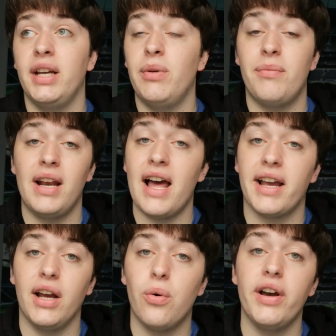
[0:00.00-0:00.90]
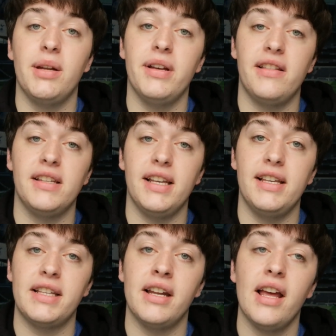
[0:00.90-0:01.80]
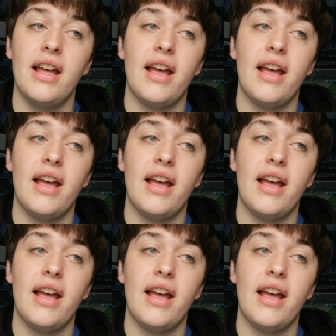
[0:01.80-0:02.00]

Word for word: thing we've been lacking quite a bit this season.